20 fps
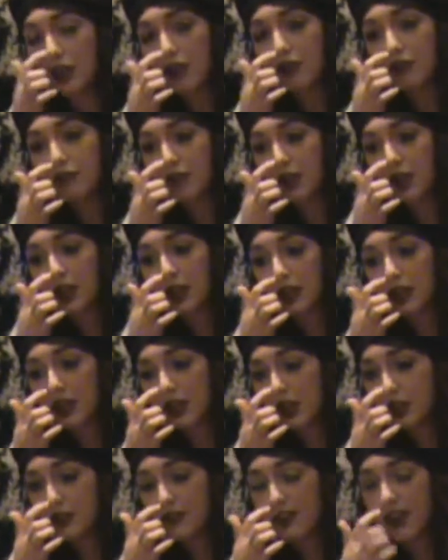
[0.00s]
I think
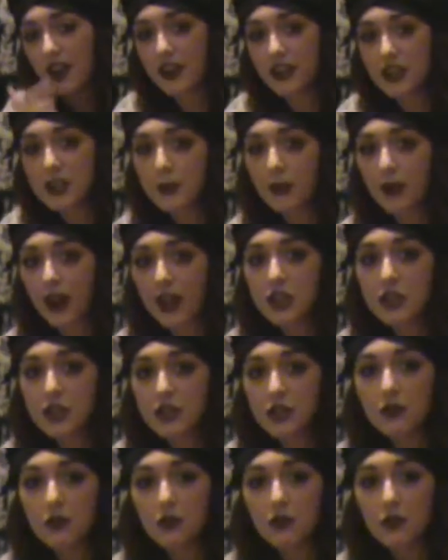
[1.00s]
it's very
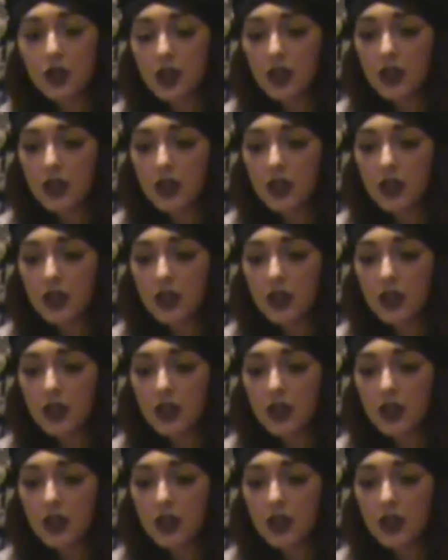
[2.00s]
inspirational